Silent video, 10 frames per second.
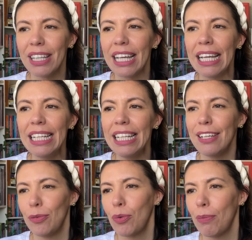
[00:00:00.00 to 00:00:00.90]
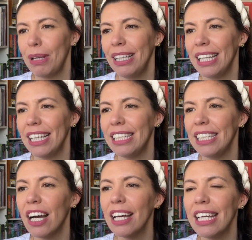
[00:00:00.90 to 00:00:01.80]
the Indian woman, the
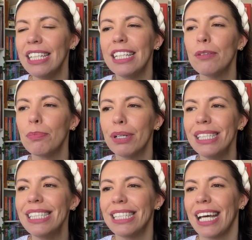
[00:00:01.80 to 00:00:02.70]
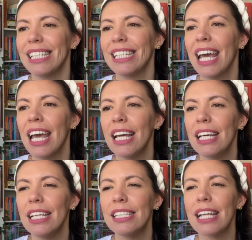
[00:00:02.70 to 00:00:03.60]
young Indian princess,
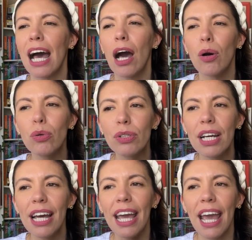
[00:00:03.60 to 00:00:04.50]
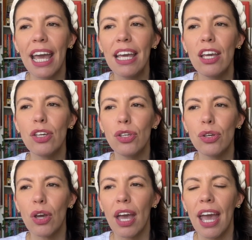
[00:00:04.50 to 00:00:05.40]
is Aouda,
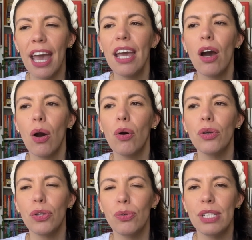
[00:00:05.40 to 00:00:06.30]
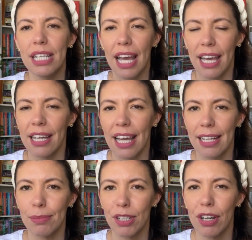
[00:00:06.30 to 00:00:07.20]
A-O-U-D-A. Again,
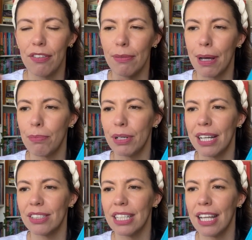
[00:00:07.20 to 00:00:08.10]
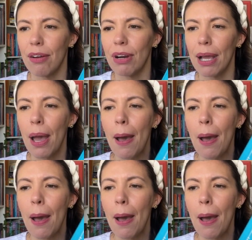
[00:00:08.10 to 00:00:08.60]
I'm sorry if I'm not pronouncing that right.